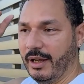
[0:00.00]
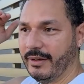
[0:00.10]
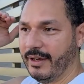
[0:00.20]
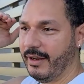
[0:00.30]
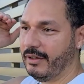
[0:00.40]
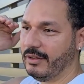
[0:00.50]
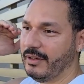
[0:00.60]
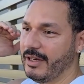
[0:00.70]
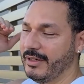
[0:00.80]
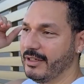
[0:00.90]
and
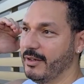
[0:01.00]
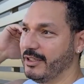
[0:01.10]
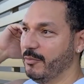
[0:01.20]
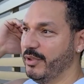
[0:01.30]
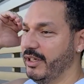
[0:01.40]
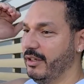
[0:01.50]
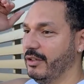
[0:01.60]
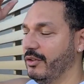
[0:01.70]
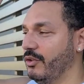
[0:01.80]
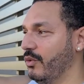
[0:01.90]
that need to be,
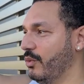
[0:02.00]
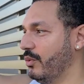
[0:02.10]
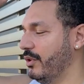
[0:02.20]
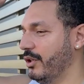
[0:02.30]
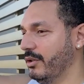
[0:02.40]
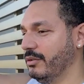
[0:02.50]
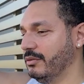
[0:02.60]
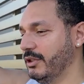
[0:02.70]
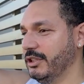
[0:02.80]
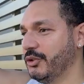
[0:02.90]
you know,
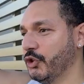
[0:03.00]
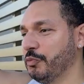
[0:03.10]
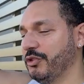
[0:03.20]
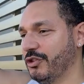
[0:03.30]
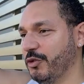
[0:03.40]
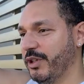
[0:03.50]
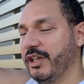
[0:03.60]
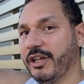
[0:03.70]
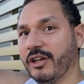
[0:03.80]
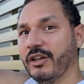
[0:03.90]
this group is going to
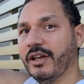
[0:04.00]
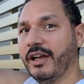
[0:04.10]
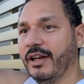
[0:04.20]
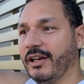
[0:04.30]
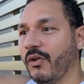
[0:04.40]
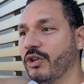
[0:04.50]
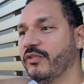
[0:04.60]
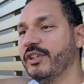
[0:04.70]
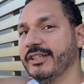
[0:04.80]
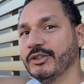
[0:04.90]
be here, and in
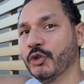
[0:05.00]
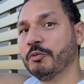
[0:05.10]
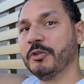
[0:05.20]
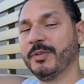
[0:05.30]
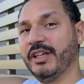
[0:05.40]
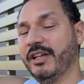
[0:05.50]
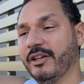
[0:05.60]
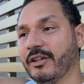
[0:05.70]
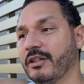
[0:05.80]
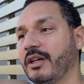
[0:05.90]
order for this group to be
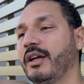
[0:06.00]
here,